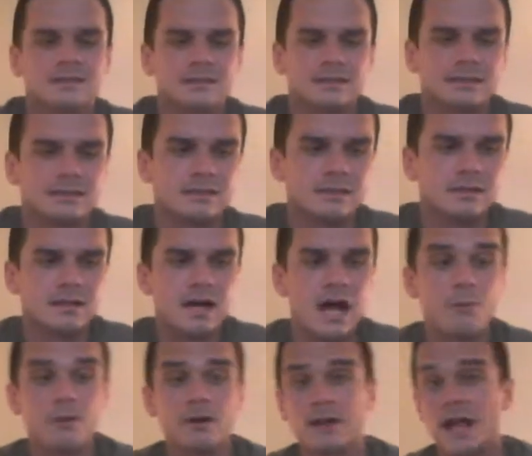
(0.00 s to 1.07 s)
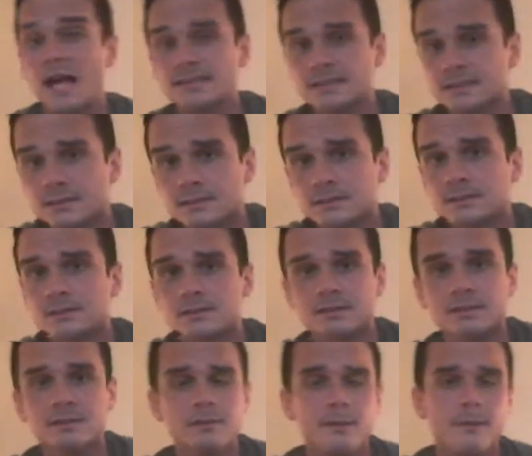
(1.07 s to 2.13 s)
Like, I wear glasses.
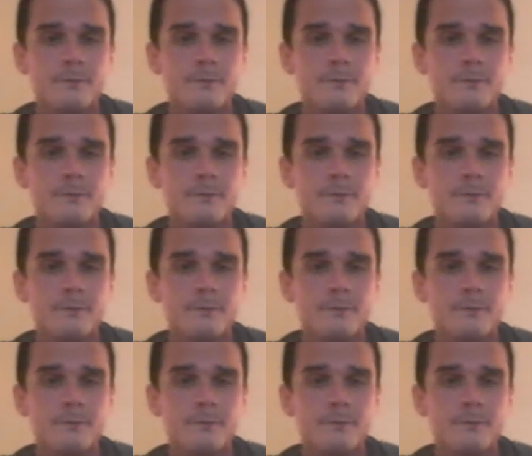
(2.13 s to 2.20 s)
See?